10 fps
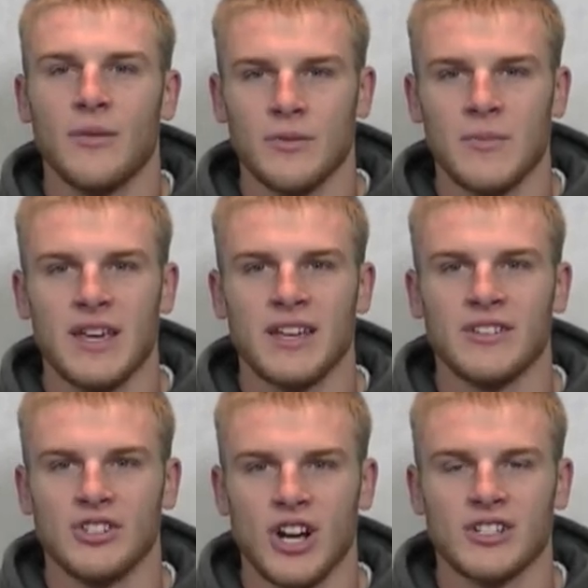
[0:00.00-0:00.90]
with me
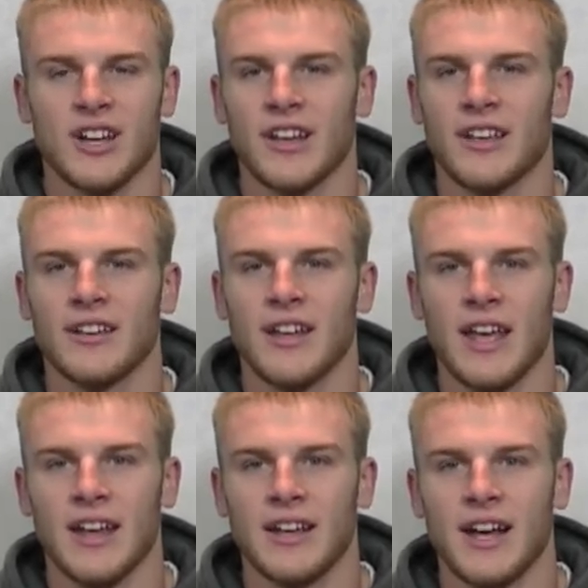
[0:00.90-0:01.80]
and Josh Duncan
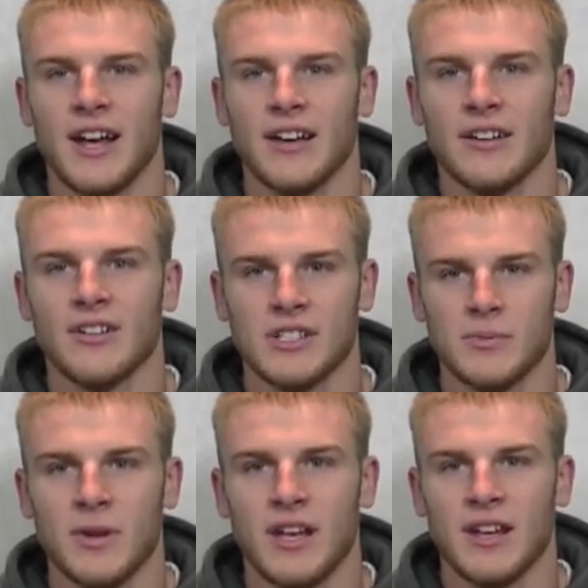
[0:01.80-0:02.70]
and Chris
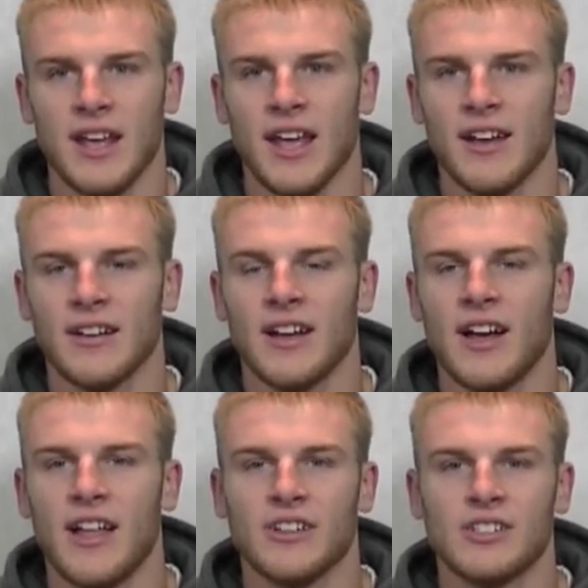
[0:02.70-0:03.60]
Speed and
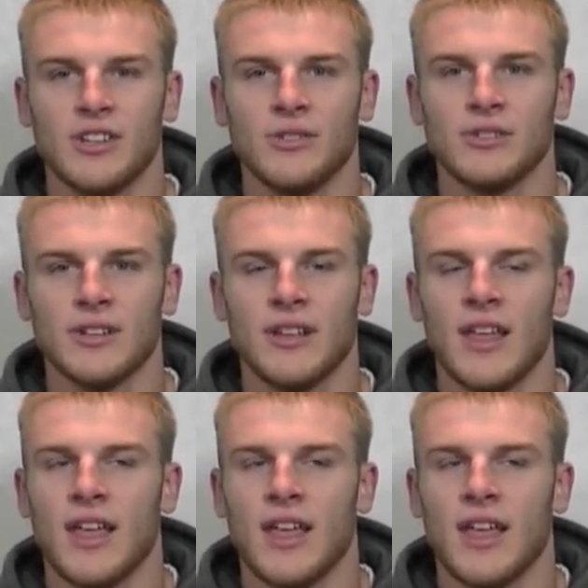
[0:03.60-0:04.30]
Alex Hughes.